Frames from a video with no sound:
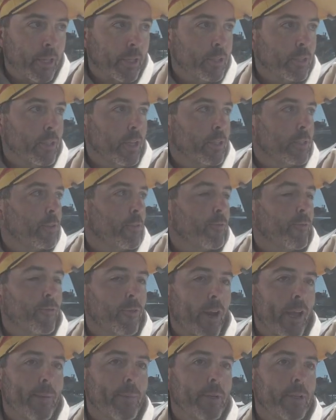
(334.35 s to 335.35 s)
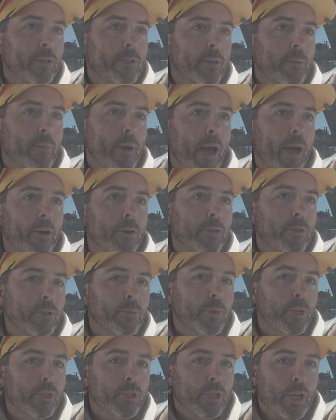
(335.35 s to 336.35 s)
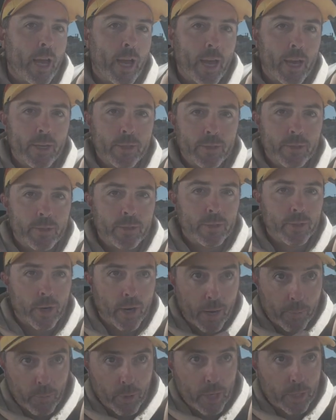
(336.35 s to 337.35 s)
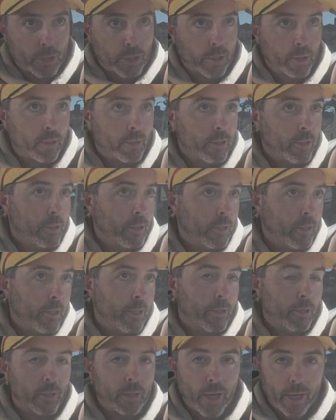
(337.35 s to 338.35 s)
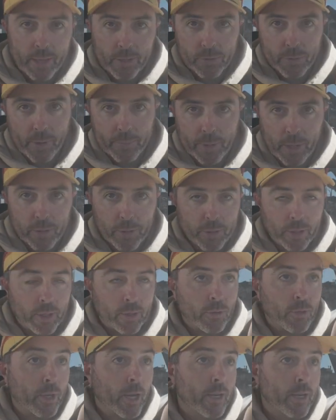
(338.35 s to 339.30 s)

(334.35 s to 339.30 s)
It's the framing doesn't matter so much as, sorry, I'm watching the light, that's why I'm not looking at you